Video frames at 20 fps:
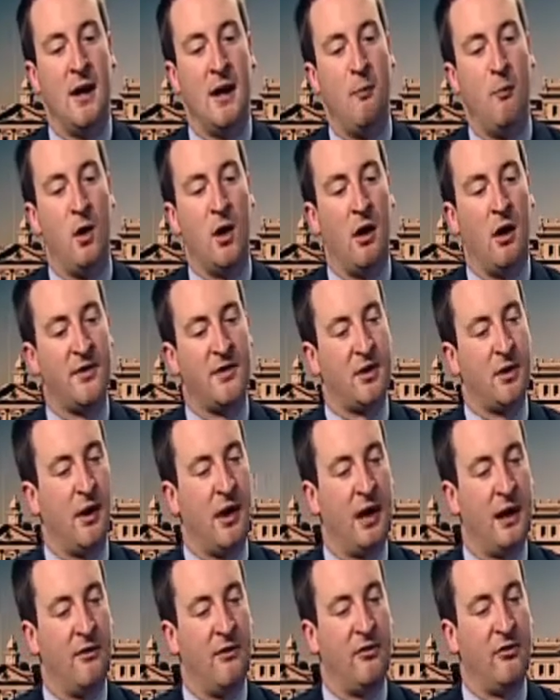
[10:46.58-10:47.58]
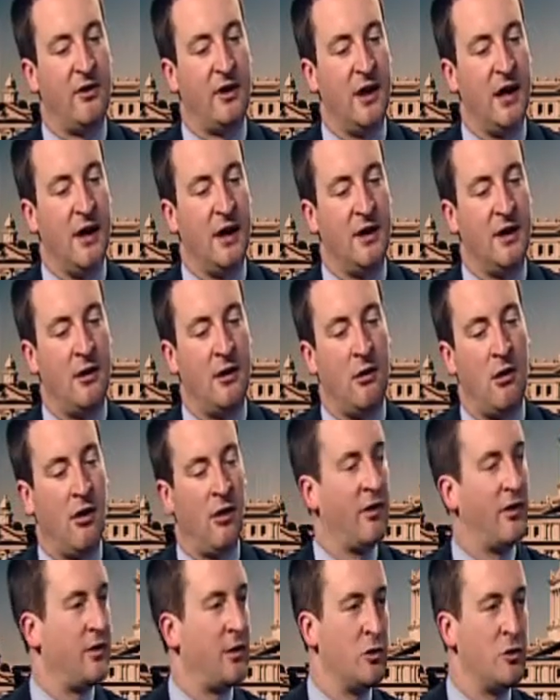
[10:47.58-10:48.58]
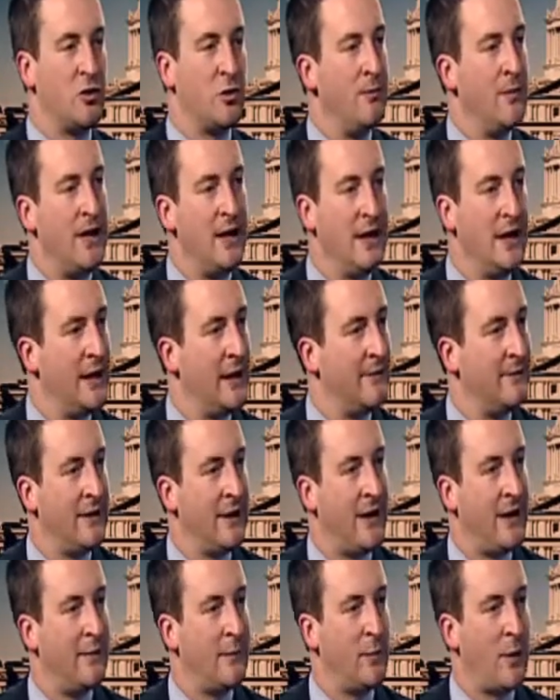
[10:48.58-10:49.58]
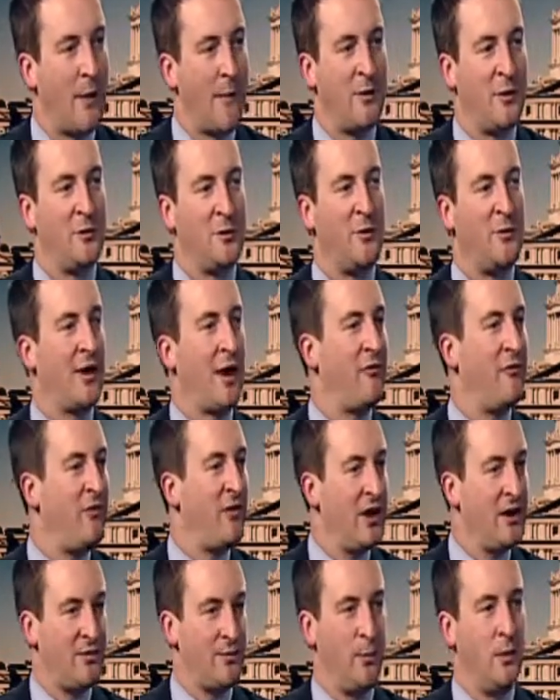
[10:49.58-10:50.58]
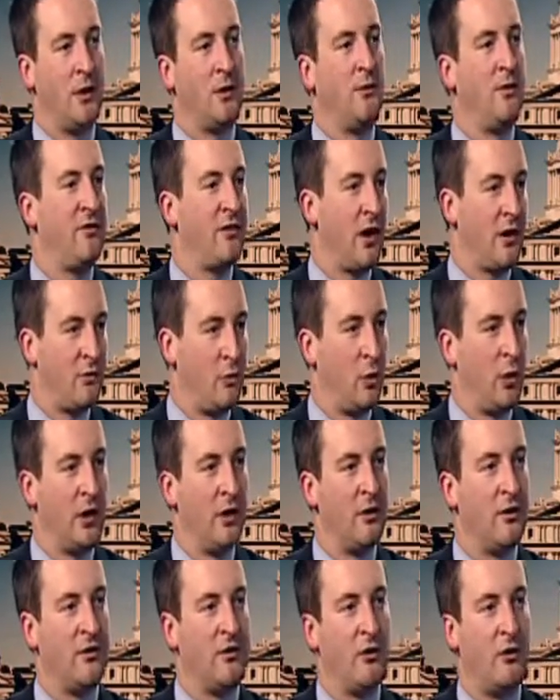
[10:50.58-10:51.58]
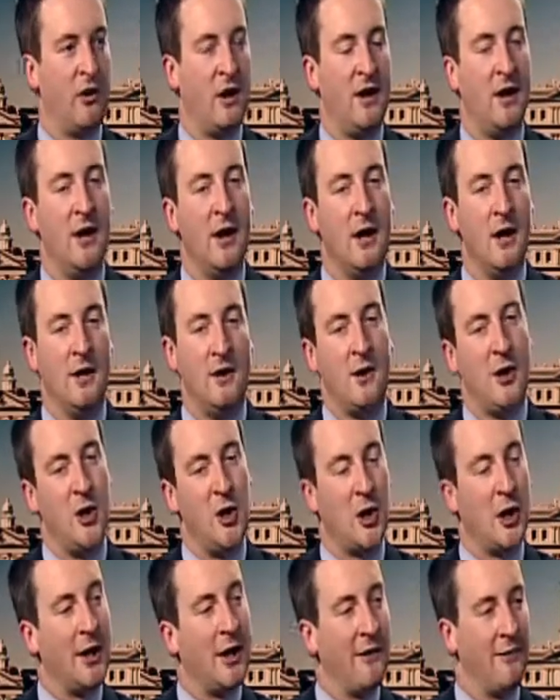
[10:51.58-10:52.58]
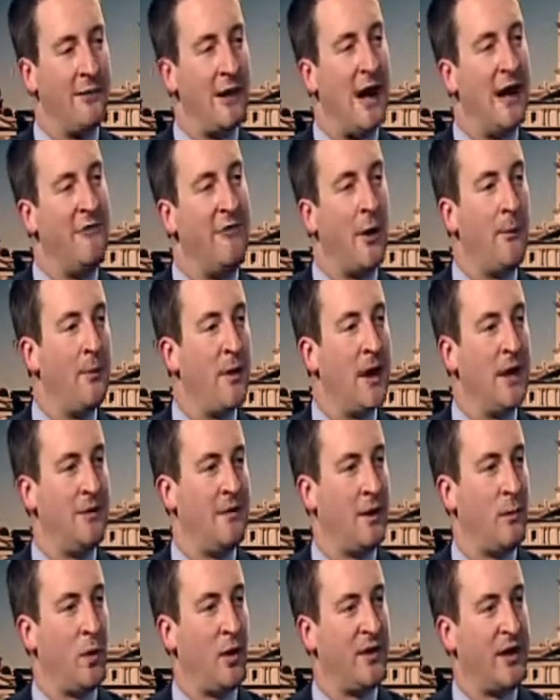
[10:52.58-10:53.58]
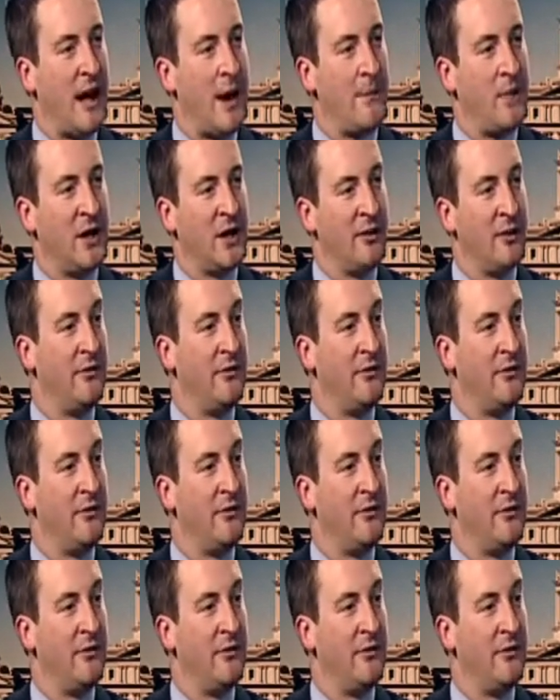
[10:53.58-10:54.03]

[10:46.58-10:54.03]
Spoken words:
We also have, all the social media properties. We've got Facebook, we've got Twitter, so that you can get live updates on what's happening in the